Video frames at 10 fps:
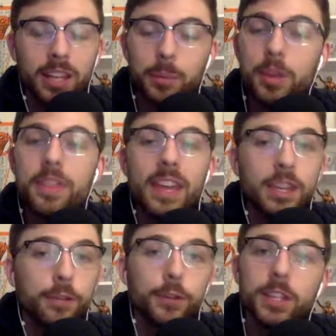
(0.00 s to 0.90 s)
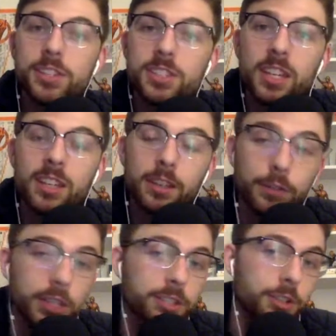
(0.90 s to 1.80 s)
Again, we thank you for listening. If
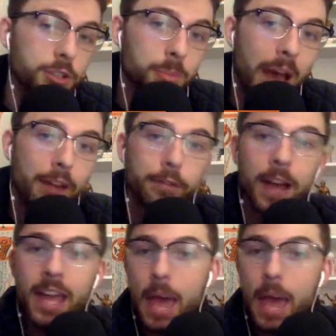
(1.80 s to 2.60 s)
you listen on Spotify,